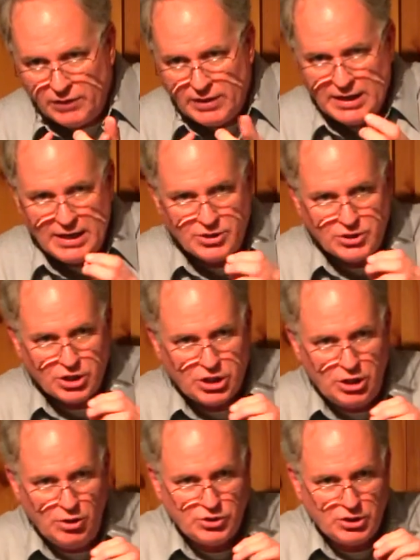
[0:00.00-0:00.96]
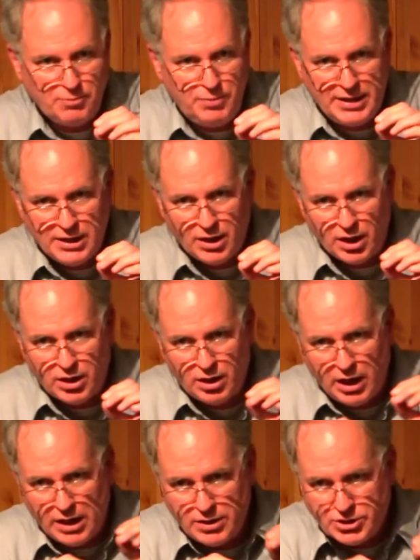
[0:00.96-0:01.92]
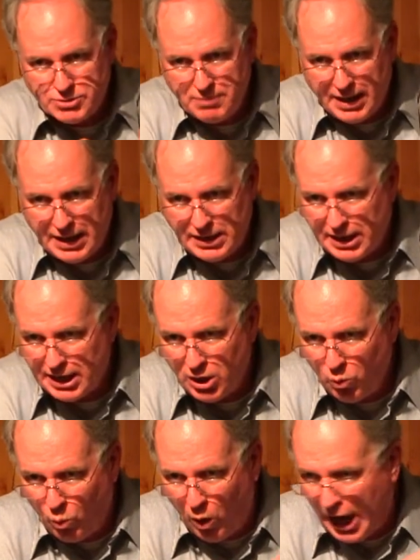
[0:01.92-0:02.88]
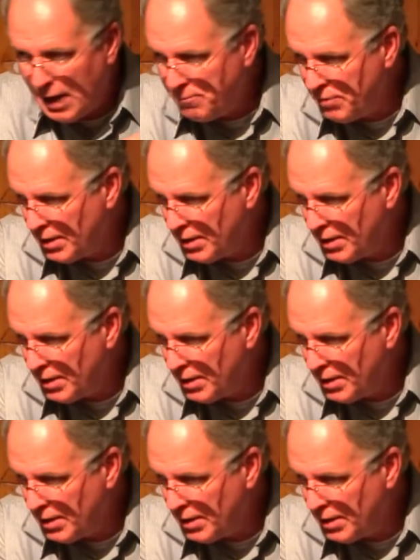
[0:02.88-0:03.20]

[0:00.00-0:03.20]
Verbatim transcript: that he's accused of being a gluttonous man and a wine